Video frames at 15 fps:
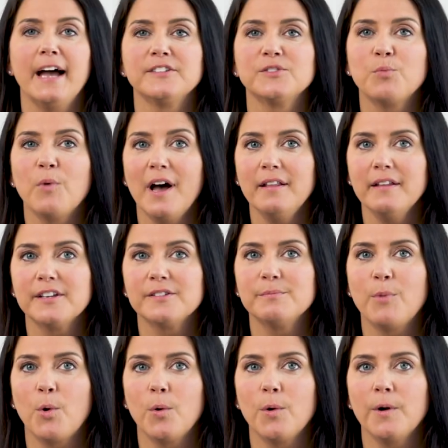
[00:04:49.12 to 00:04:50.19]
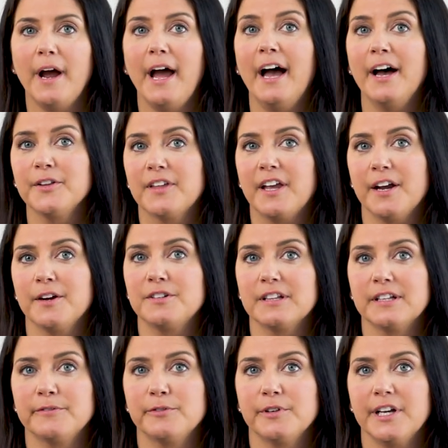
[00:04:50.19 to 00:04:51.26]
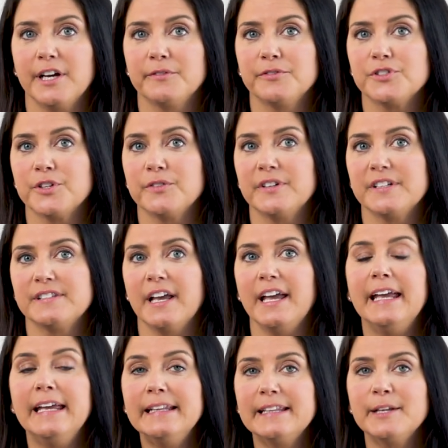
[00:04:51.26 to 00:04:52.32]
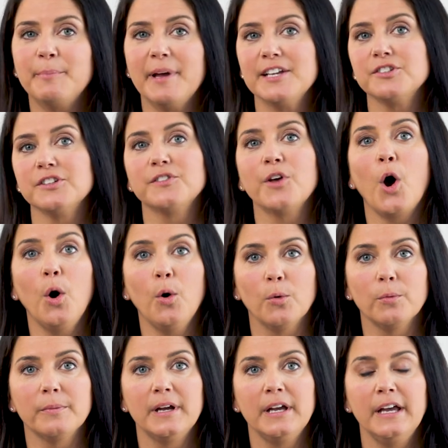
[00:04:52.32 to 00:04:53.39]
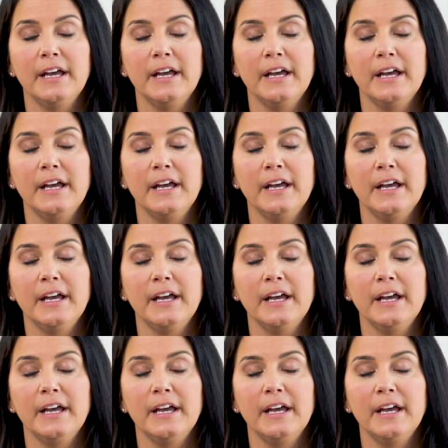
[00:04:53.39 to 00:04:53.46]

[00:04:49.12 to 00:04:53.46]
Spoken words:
as well as more healthcare delivery of service in the patient's home.